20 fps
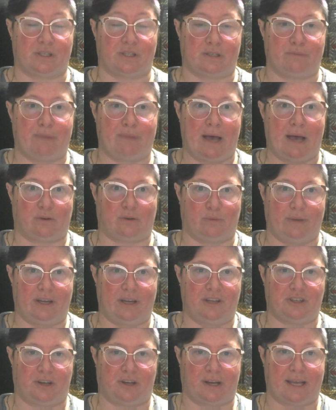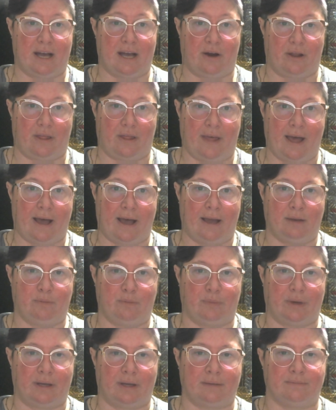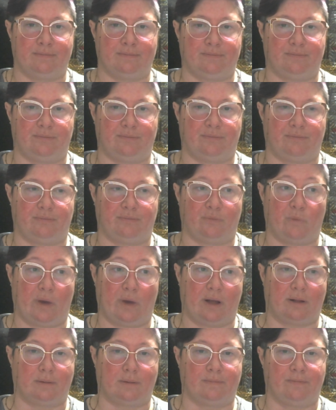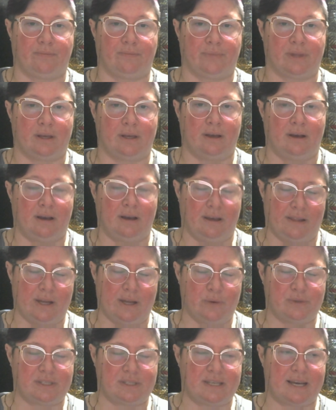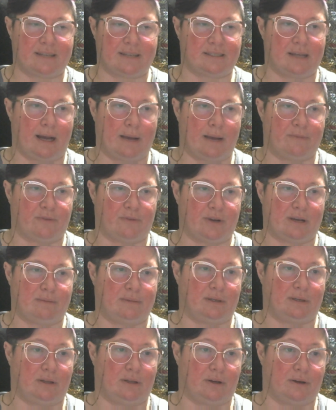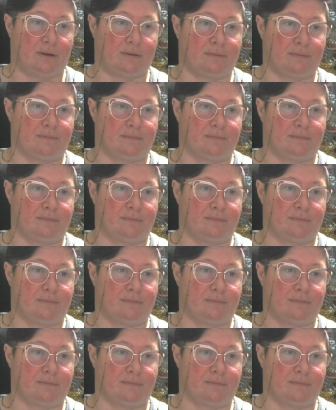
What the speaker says: battle mage on account of that, but, well, there was yet time for him to learn.